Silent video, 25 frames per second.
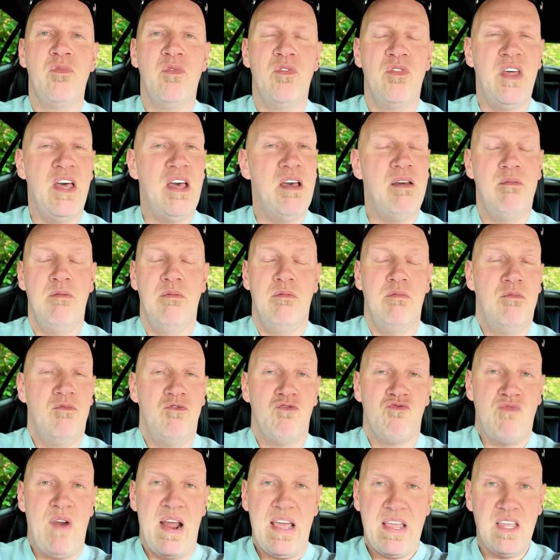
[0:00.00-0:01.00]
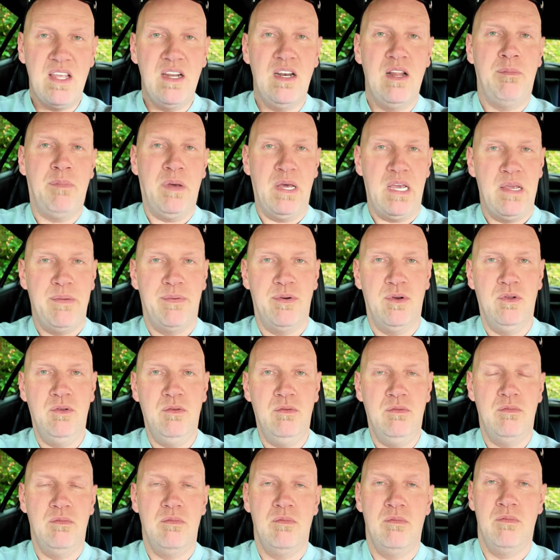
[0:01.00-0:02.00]
that regular
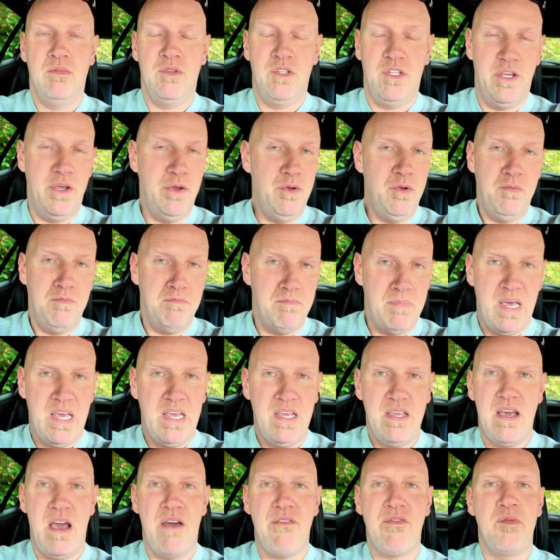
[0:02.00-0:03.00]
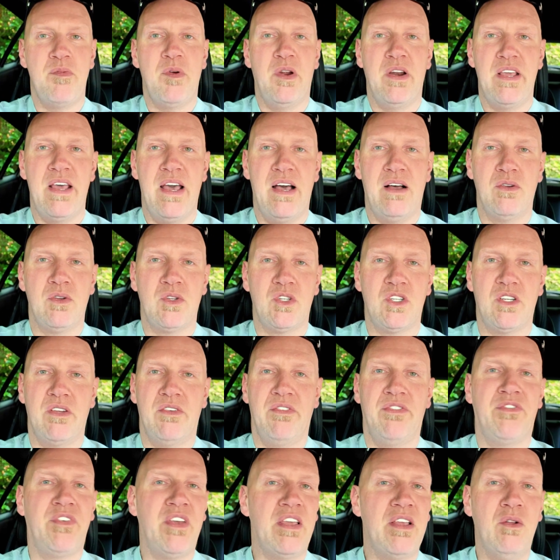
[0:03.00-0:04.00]
people, you, me, everybody else,
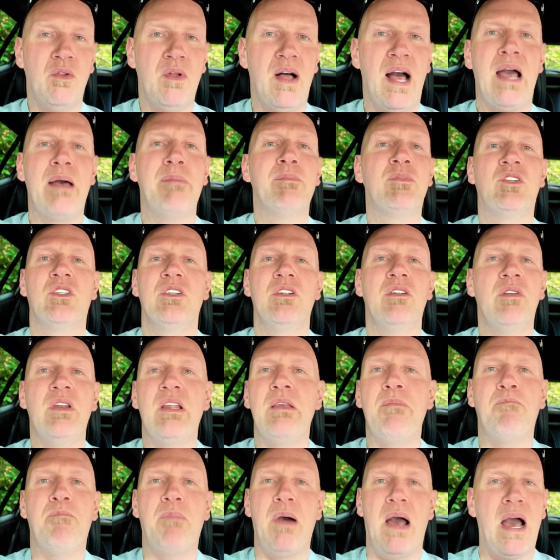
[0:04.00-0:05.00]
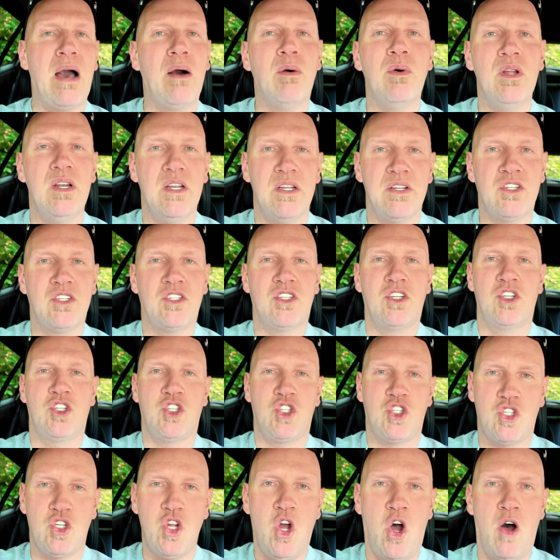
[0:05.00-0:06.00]
feel absolutely powerless to
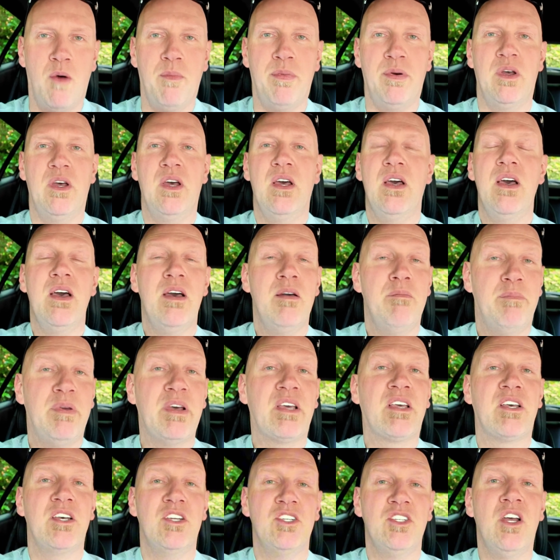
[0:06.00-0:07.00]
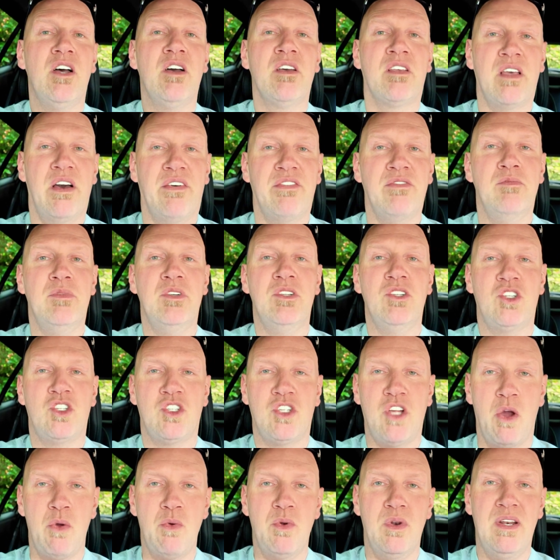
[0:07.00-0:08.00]
stop because our
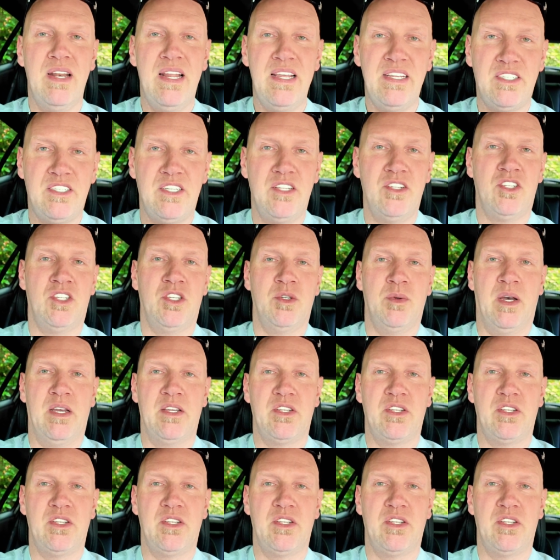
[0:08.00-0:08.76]
governments don't listen to